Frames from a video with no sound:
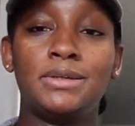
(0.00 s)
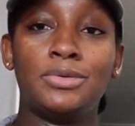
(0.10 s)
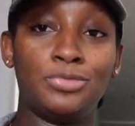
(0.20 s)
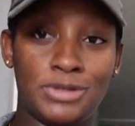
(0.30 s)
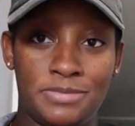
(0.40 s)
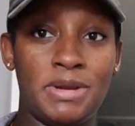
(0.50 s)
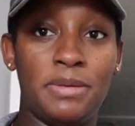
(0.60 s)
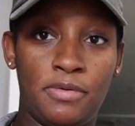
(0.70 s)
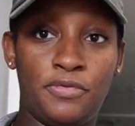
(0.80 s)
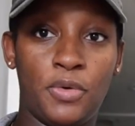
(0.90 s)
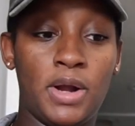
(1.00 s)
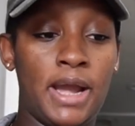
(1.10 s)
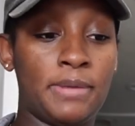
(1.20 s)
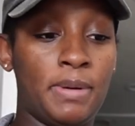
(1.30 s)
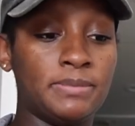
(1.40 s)
was a minute before I
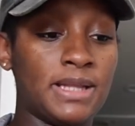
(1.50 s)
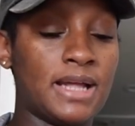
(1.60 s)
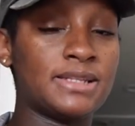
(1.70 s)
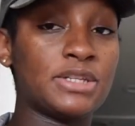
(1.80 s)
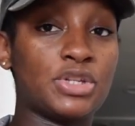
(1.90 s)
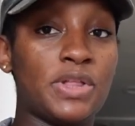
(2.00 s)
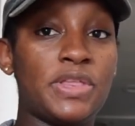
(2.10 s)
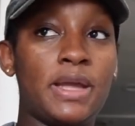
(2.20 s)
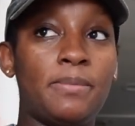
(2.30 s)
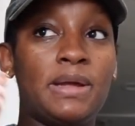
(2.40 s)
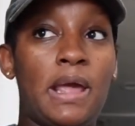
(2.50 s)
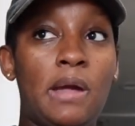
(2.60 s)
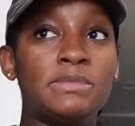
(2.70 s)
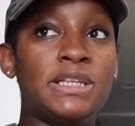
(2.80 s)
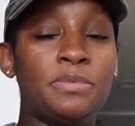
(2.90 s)
had pumped last, so I think I'm gonna
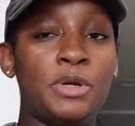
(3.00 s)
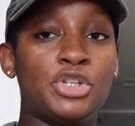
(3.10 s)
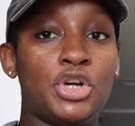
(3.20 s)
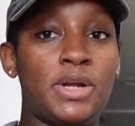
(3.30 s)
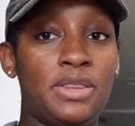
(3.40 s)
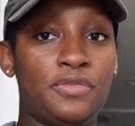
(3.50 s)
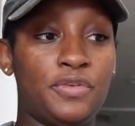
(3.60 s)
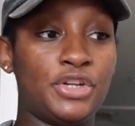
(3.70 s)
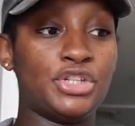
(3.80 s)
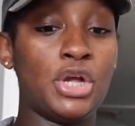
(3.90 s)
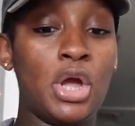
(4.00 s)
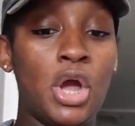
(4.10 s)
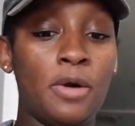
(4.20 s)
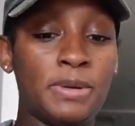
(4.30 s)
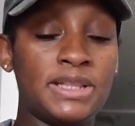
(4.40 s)
empty the pitcher in the fridge,
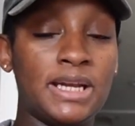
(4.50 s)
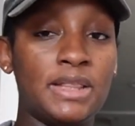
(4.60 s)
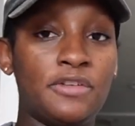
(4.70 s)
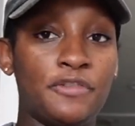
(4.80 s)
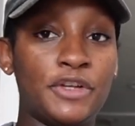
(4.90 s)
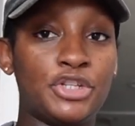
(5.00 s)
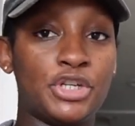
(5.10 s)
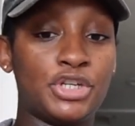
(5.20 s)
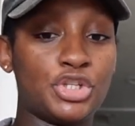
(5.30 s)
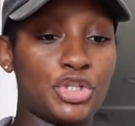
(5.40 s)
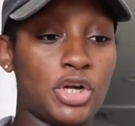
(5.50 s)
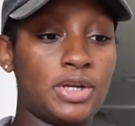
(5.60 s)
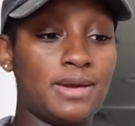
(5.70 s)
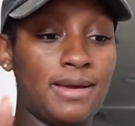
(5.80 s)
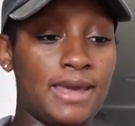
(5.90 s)
put that in the freezer, and start
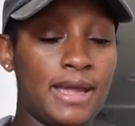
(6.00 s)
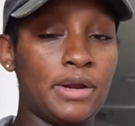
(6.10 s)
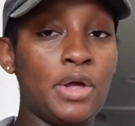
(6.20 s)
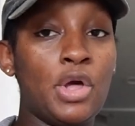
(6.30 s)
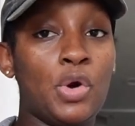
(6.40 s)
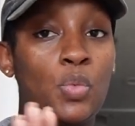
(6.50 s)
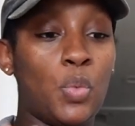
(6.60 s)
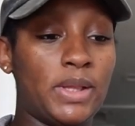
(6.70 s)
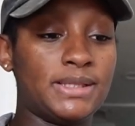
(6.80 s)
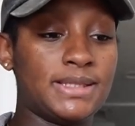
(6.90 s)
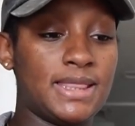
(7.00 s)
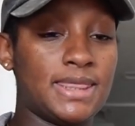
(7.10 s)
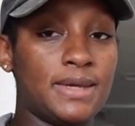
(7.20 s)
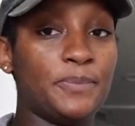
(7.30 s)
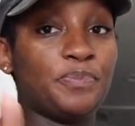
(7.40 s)
again with
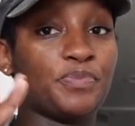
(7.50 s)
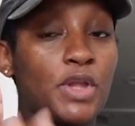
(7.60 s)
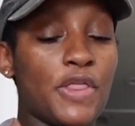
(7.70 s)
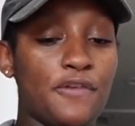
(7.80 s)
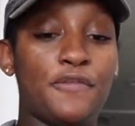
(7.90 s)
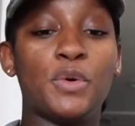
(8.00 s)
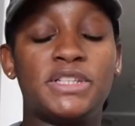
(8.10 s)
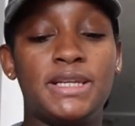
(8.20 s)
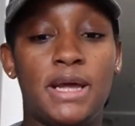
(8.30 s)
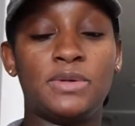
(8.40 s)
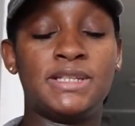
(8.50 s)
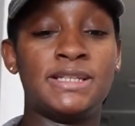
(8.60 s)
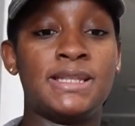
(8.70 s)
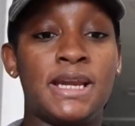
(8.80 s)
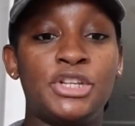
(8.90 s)
the 14
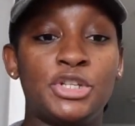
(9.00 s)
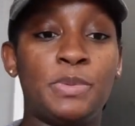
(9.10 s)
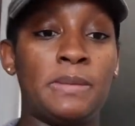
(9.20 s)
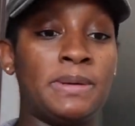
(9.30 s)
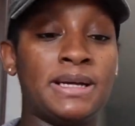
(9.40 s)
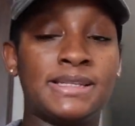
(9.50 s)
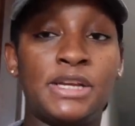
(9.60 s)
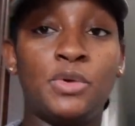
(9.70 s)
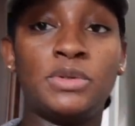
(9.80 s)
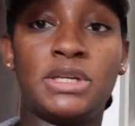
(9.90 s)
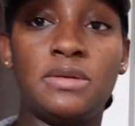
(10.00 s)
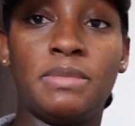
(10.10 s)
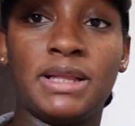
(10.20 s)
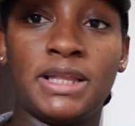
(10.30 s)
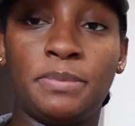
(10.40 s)
ounces that I just pumped, because I don't keep
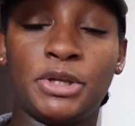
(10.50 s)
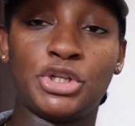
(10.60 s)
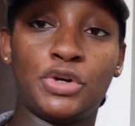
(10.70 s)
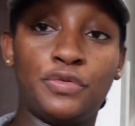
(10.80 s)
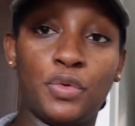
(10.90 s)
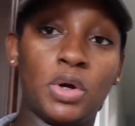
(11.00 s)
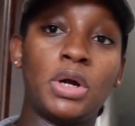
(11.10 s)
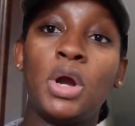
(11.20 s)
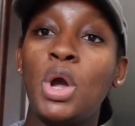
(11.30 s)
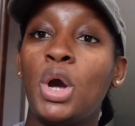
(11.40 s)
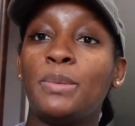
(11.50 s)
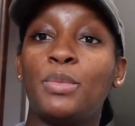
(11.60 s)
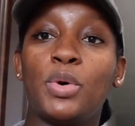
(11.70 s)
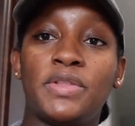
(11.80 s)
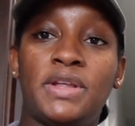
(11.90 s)
milk in the pitcher for
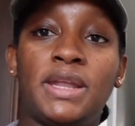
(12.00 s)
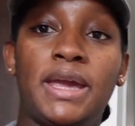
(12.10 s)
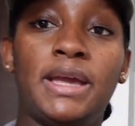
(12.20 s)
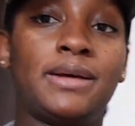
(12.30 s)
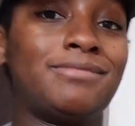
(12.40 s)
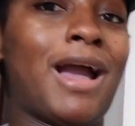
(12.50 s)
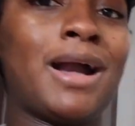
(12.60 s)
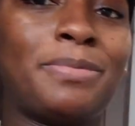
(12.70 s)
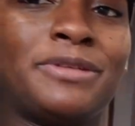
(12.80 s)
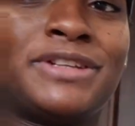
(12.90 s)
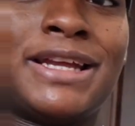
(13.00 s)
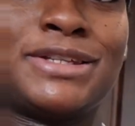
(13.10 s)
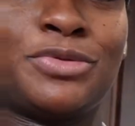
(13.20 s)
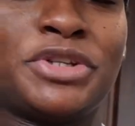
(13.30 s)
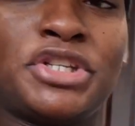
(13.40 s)
more than like a couple of
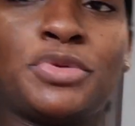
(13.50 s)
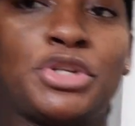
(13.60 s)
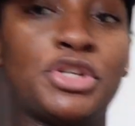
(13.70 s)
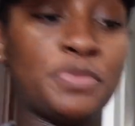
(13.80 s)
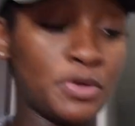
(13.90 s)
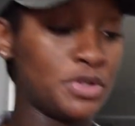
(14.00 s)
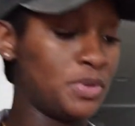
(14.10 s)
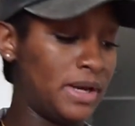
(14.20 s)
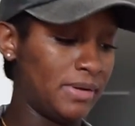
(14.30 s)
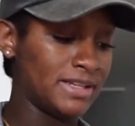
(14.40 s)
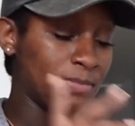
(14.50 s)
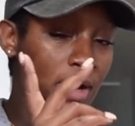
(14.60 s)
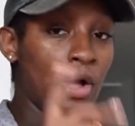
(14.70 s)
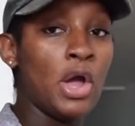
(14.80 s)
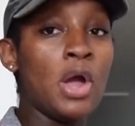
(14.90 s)
days, which is what you're supposed to do anyways.
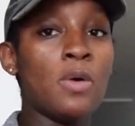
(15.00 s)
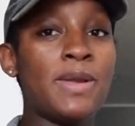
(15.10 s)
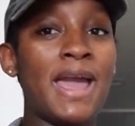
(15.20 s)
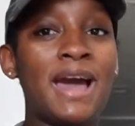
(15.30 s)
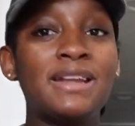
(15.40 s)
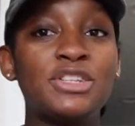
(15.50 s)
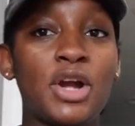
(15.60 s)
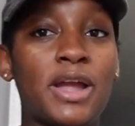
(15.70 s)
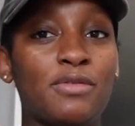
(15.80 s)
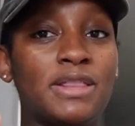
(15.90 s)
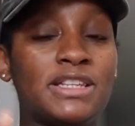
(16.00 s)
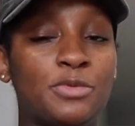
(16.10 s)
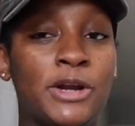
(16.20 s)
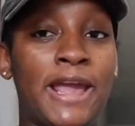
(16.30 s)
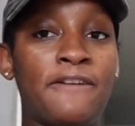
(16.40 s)
But we had a Target run this
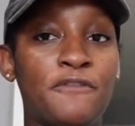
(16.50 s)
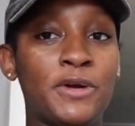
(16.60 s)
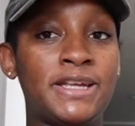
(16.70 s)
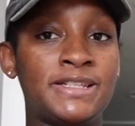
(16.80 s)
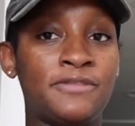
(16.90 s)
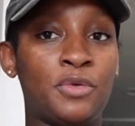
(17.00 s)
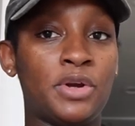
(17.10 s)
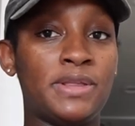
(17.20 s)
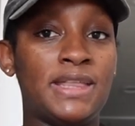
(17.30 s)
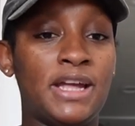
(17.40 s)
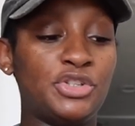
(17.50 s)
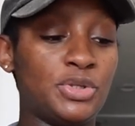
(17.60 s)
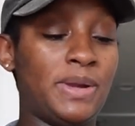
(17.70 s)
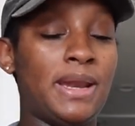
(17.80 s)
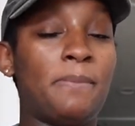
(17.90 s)
morning. I have 4 cases of water in the
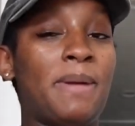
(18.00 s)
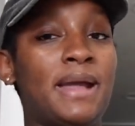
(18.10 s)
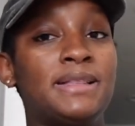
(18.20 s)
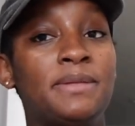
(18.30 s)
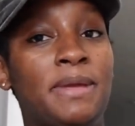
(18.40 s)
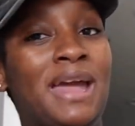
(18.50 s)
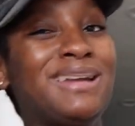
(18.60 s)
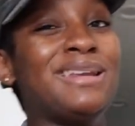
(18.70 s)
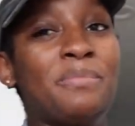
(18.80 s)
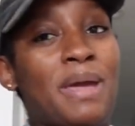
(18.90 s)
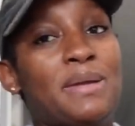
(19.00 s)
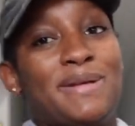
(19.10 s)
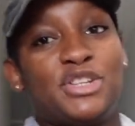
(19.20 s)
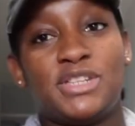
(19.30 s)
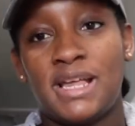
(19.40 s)
entryway, and I begged the man. I didn't beg him, I
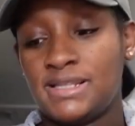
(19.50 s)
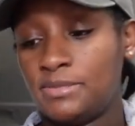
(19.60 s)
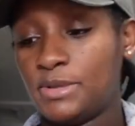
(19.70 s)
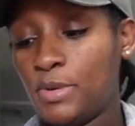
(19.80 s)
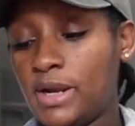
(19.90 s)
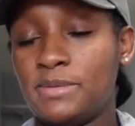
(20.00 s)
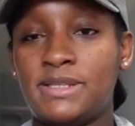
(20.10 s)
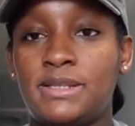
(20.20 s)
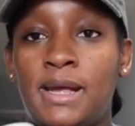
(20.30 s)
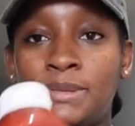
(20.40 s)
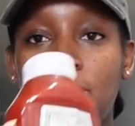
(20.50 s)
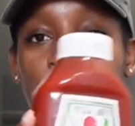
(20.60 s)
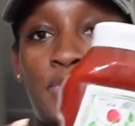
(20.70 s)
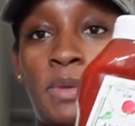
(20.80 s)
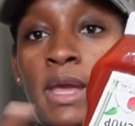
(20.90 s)
just asked him to bring it
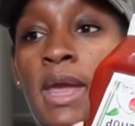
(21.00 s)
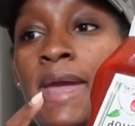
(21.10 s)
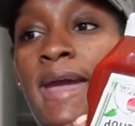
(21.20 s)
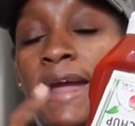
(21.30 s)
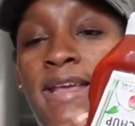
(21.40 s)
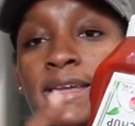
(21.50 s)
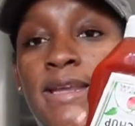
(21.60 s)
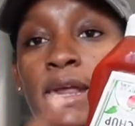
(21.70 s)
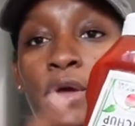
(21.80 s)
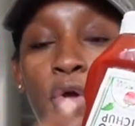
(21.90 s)
upstairs for me, and he did.